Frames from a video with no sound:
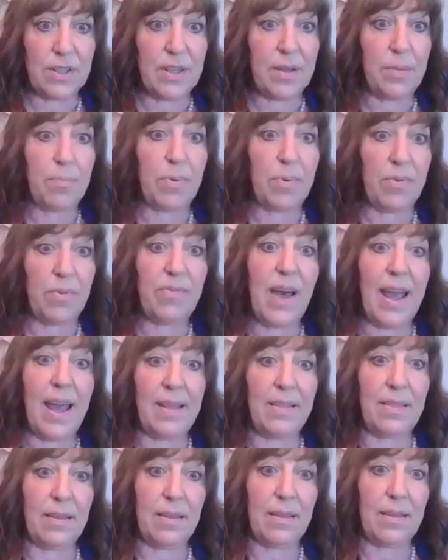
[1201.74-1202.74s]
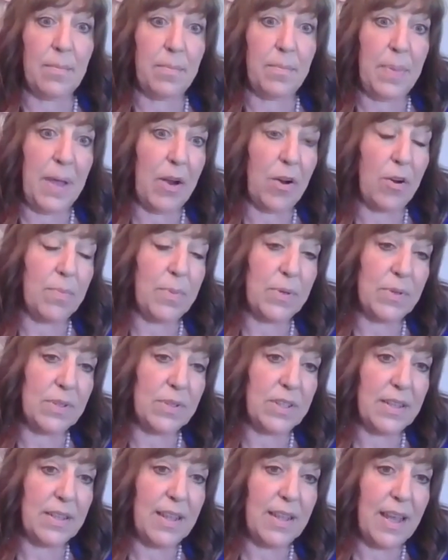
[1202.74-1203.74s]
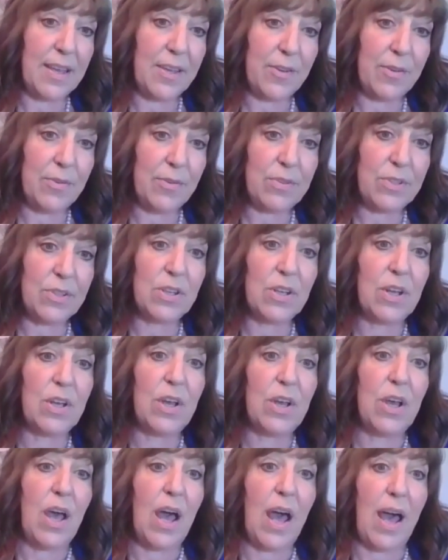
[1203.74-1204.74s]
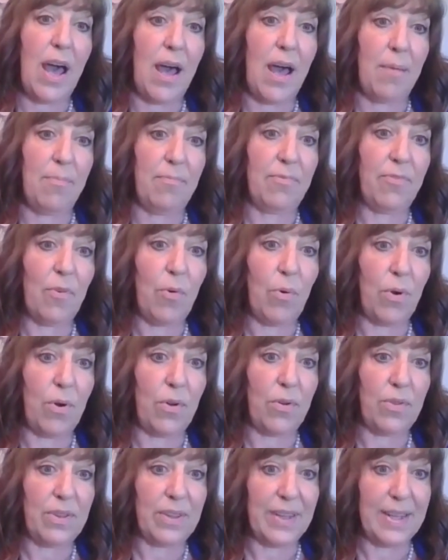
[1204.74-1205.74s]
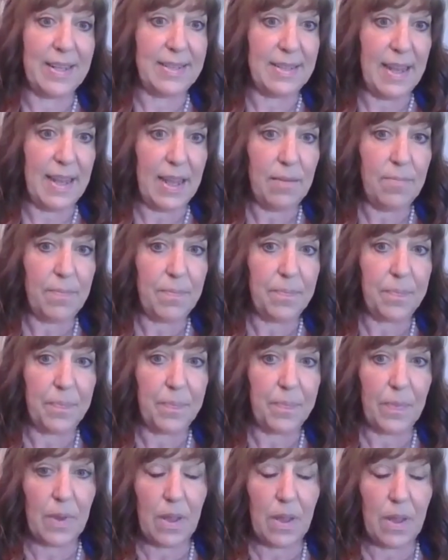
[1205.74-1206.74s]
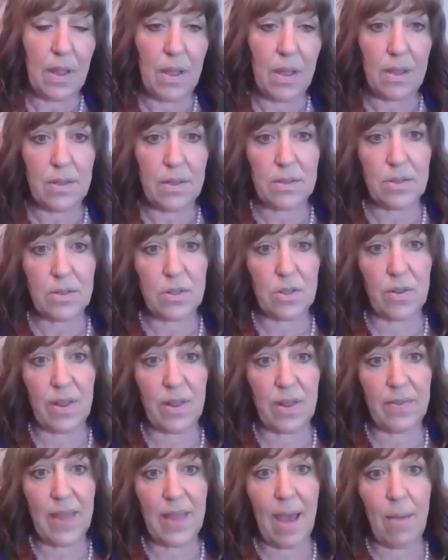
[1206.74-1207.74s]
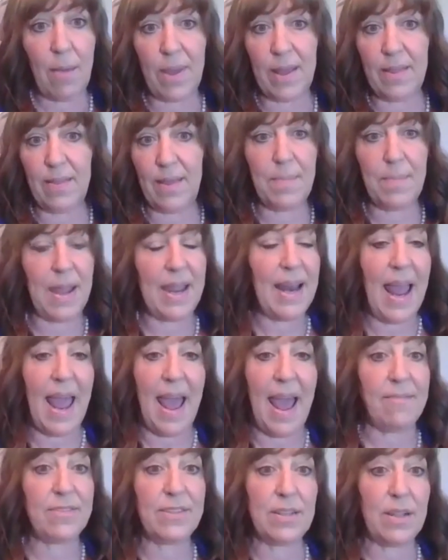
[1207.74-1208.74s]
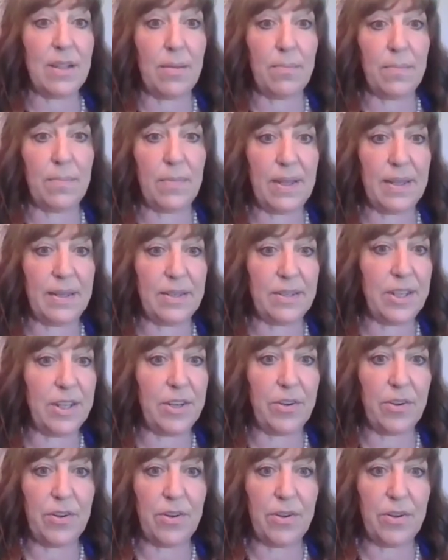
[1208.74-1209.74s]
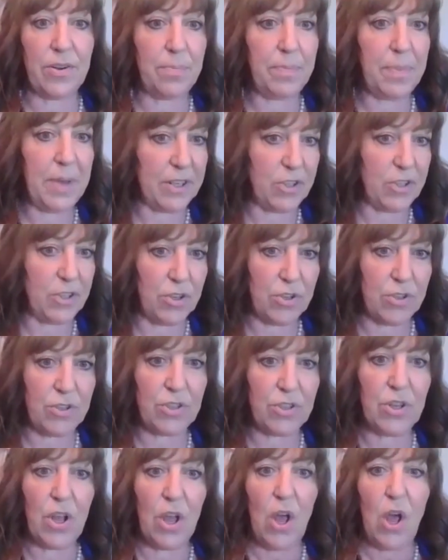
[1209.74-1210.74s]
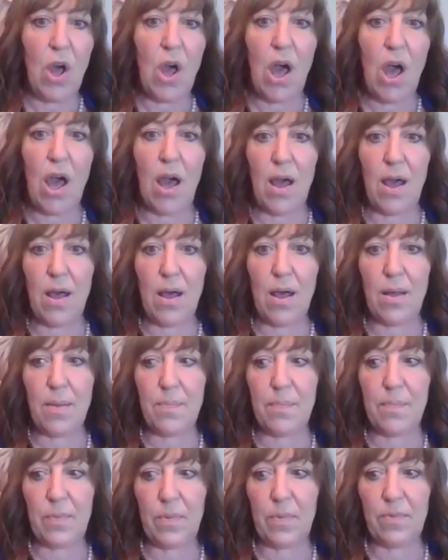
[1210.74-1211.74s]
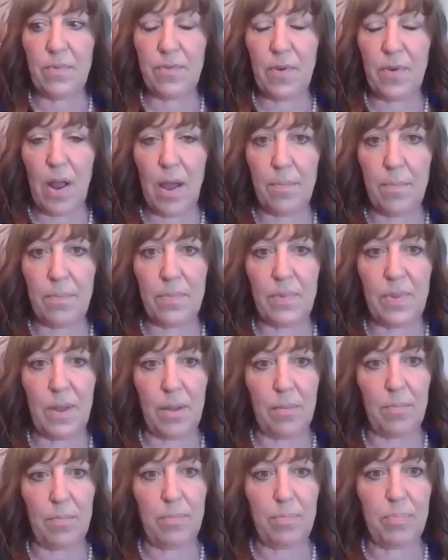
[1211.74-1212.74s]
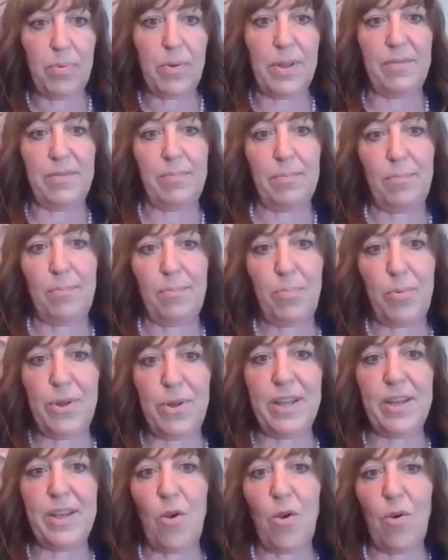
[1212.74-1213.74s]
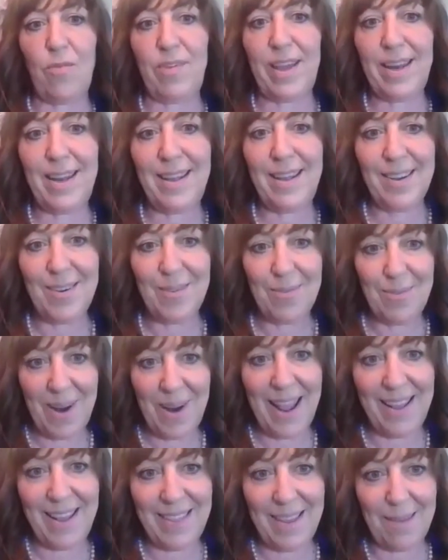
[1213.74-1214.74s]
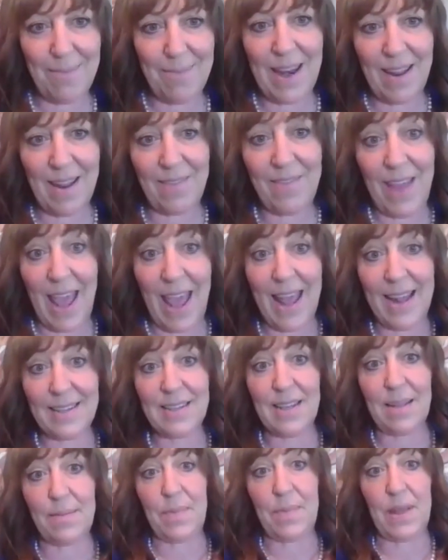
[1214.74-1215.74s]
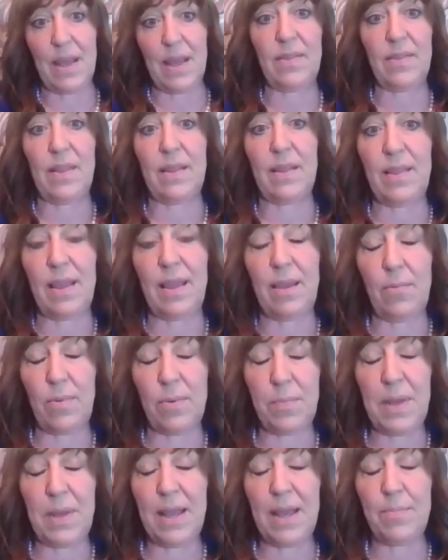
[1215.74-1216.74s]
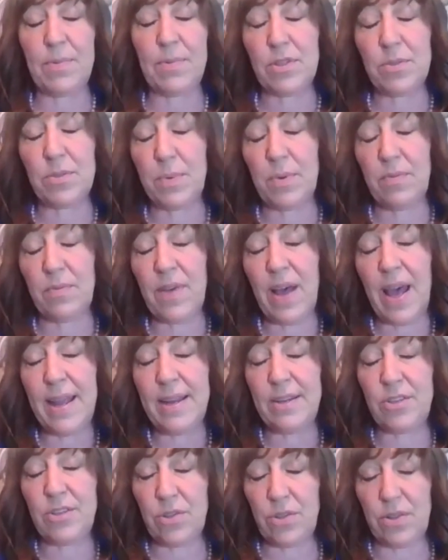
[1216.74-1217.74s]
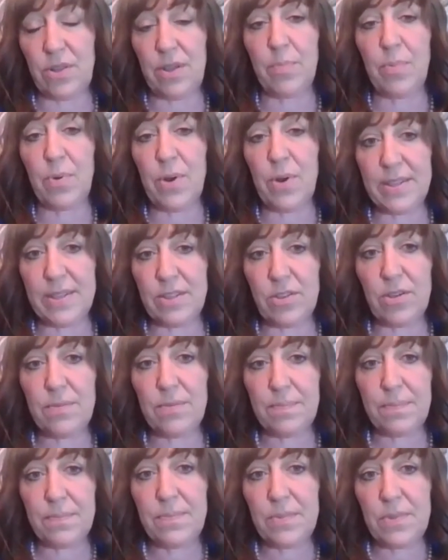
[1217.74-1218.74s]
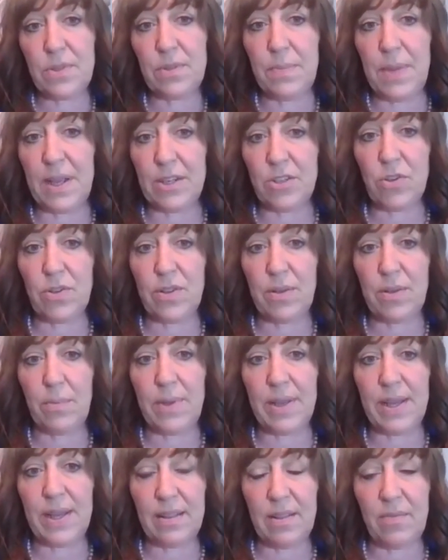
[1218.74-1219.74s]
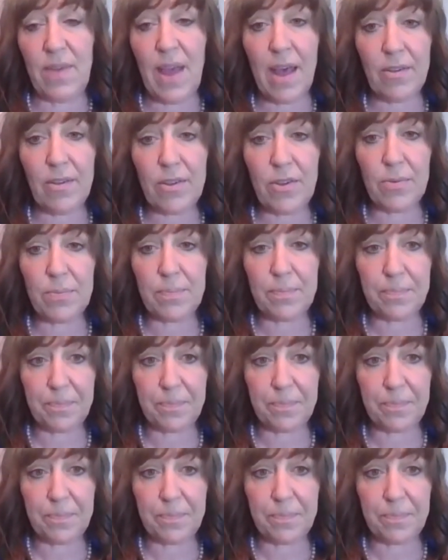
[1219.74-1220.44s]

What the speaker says: can provide the comparables that they used for listing. So that way they might have some interior pictures from the pre-COVID, right? They might have had something that they would be able to provide to the appraiser to make sure that we get the value.